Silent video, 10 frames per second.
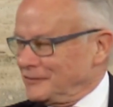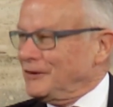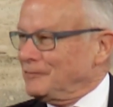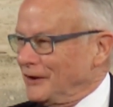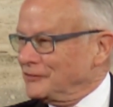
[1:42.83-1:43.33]
I
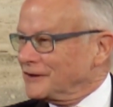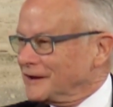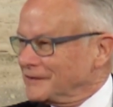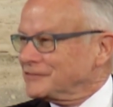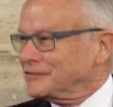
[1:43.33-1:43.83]
mean,
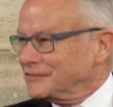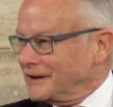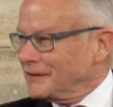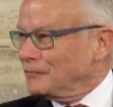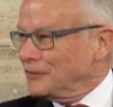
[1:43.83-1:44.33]
basically, that's just
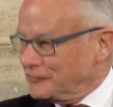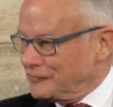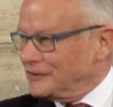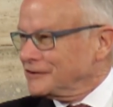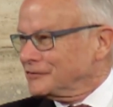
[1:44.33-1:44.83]
another word
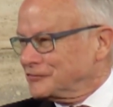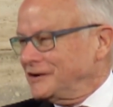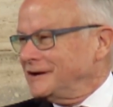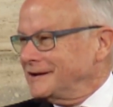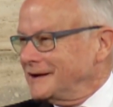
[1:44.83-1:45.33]
for a little
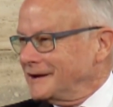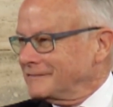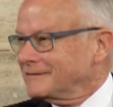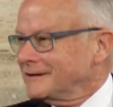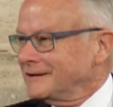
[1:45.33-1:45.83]
shanty
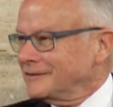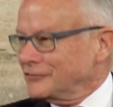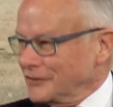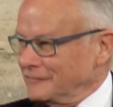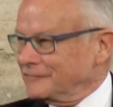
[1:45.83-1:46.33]
hut,
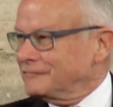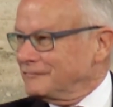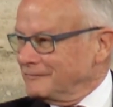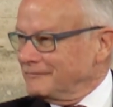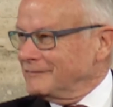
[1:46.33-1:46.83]
sort of
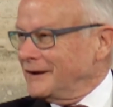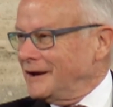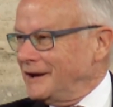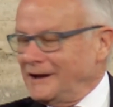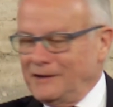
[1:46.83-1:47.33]

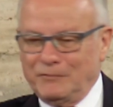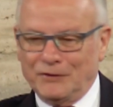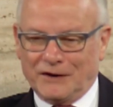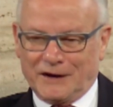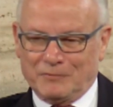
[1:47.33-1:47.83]

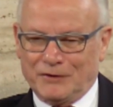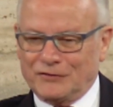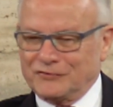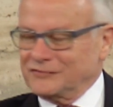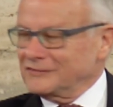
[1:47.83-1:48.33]
hand-built out of
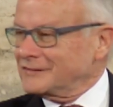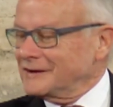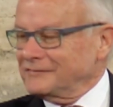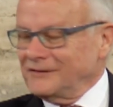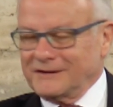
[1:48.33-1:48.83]
boxes and
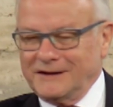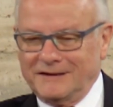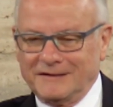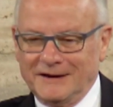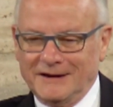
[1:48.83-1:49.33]
stuff like
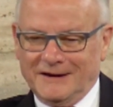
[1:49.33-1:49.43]
that.